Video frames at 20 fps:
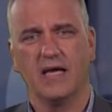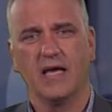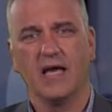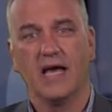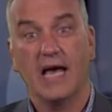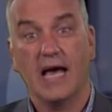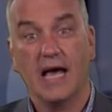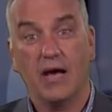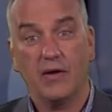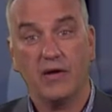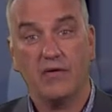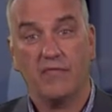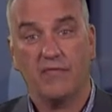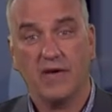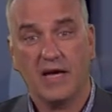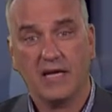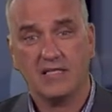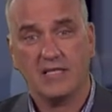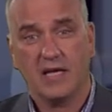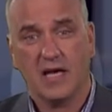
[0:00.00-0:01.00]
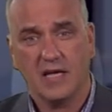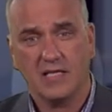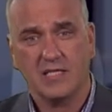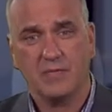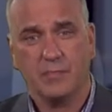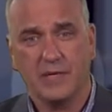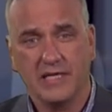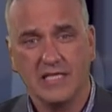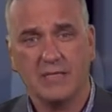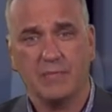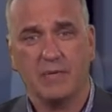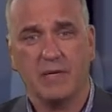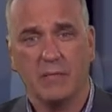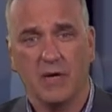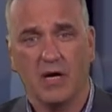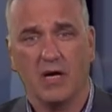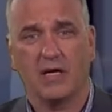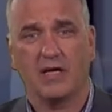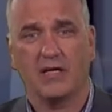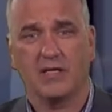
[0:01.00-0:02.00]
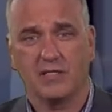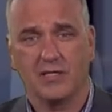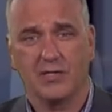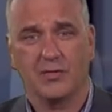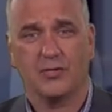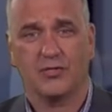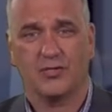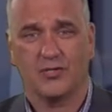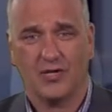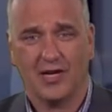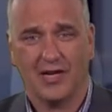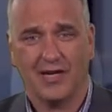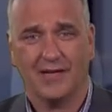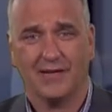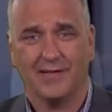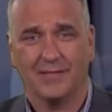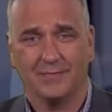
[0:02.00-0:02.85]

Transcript: how it affects us B2B marketers in Australia.